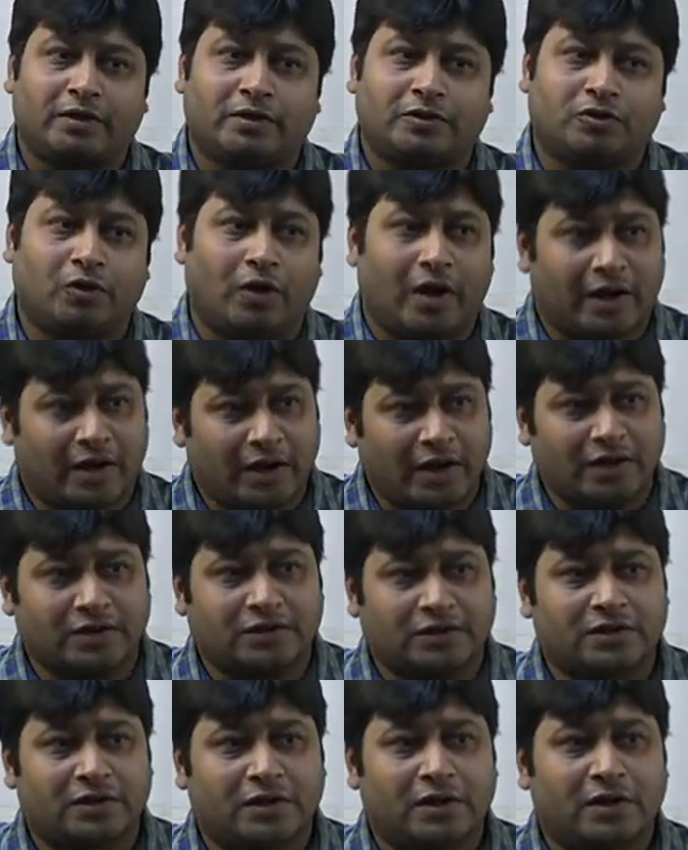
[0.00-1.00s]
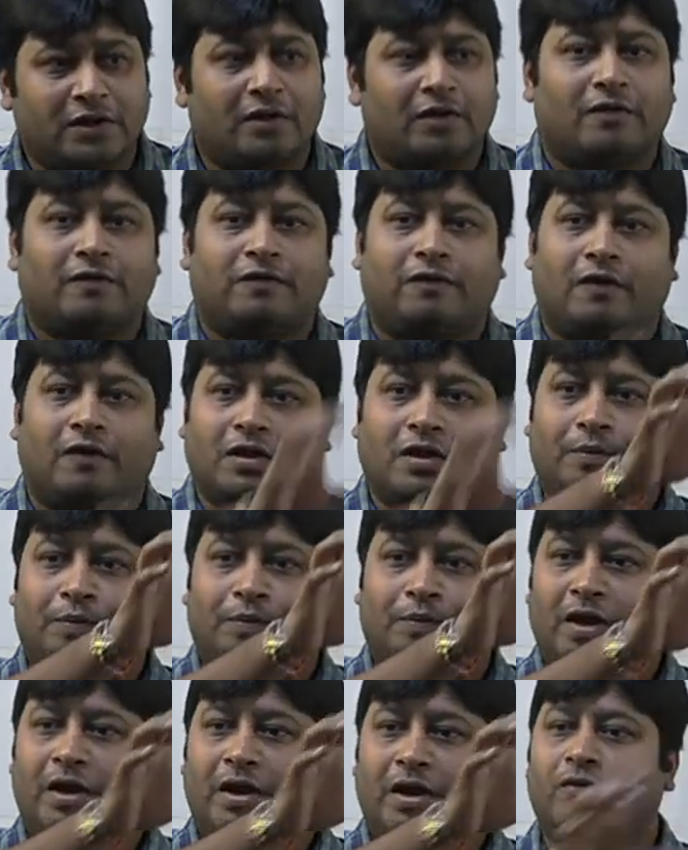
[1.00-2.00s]
So at least for the
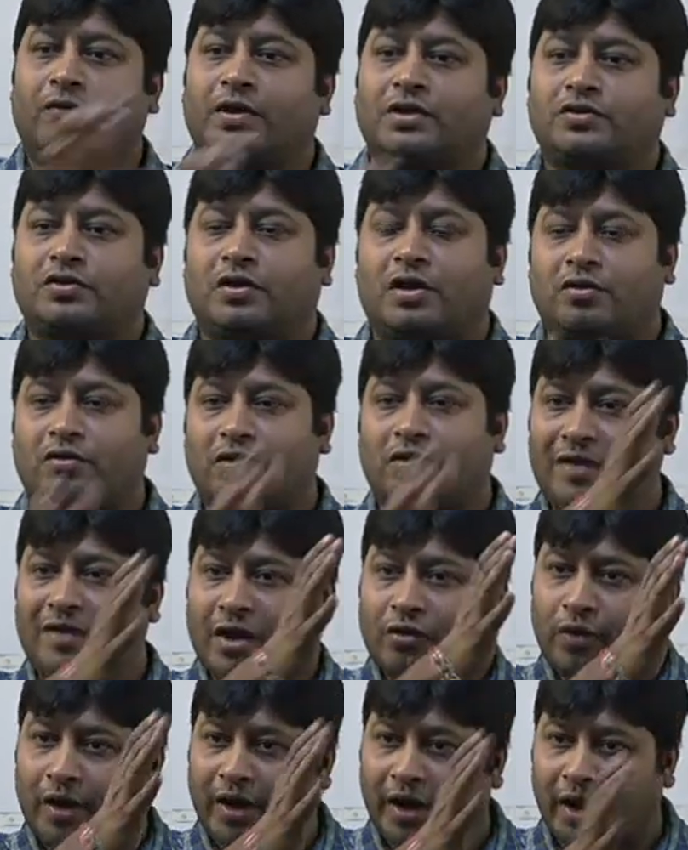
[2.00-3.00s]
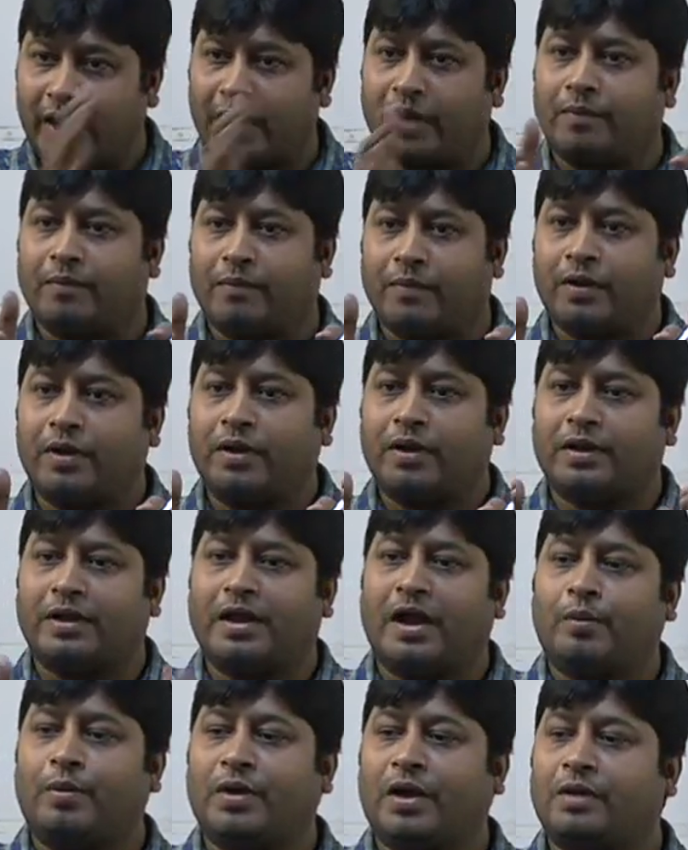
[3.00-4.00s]
period which you are evaluating him,
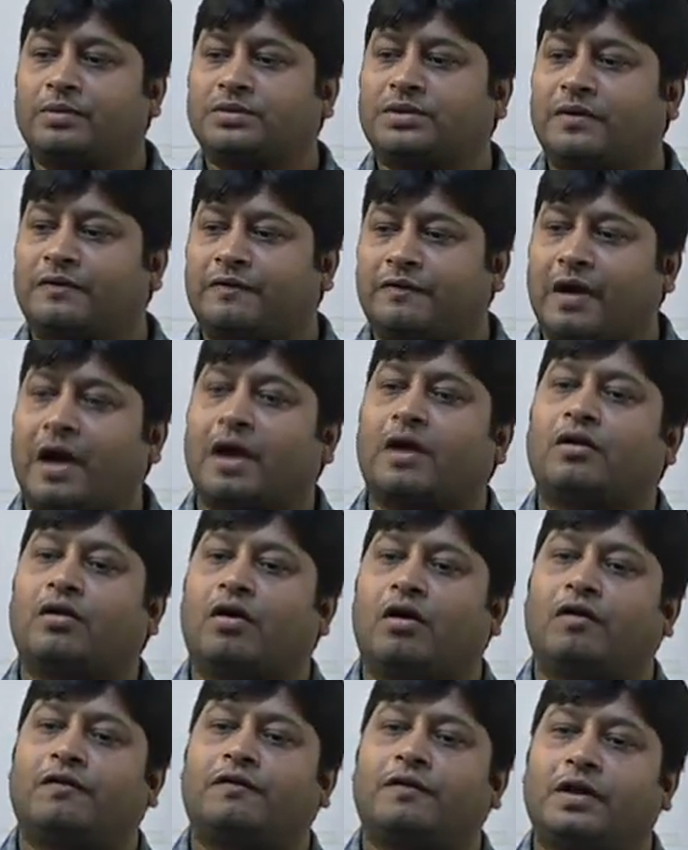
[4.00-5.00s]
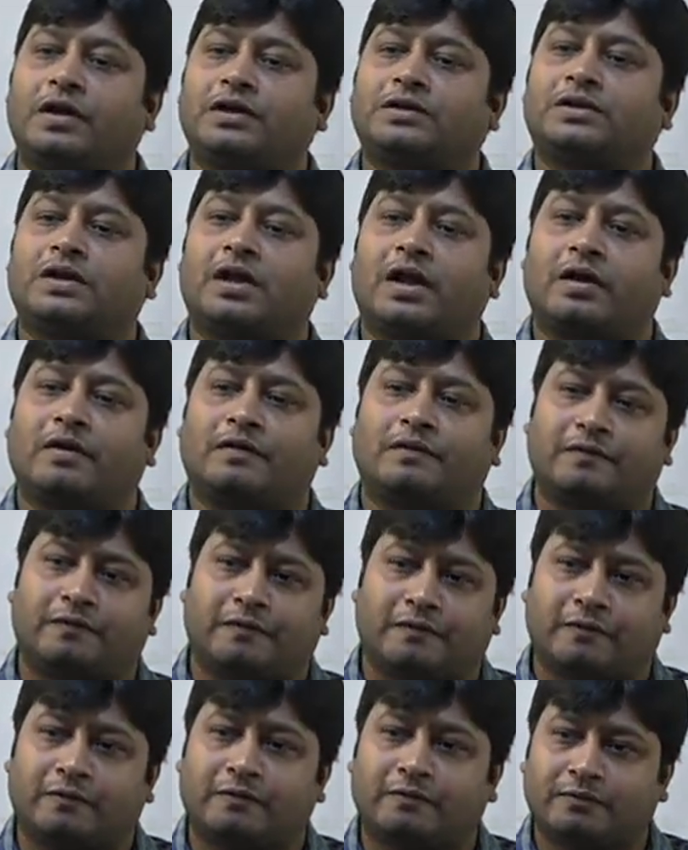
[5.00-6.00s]
that becomes a fact of his
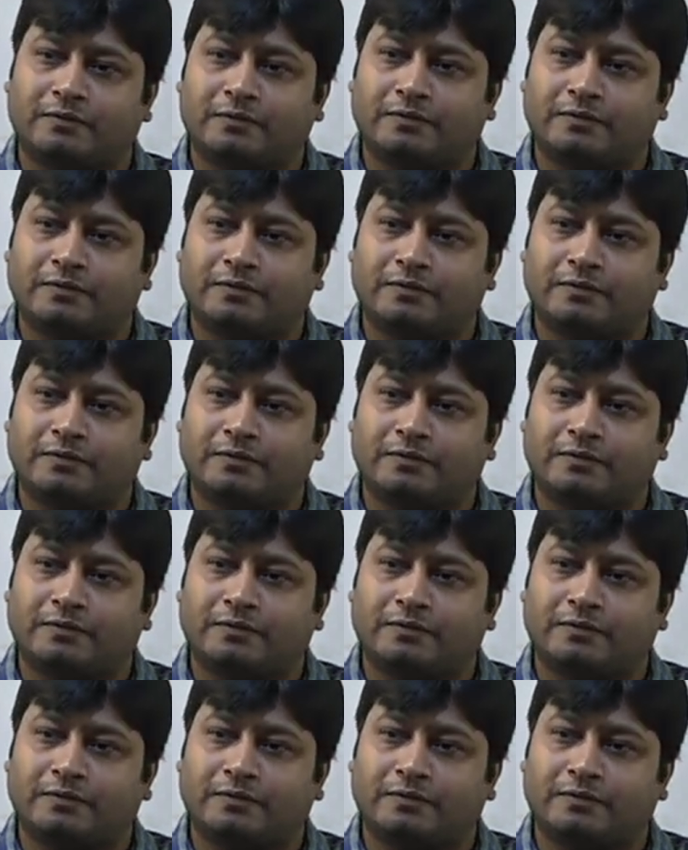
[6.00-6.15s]
life.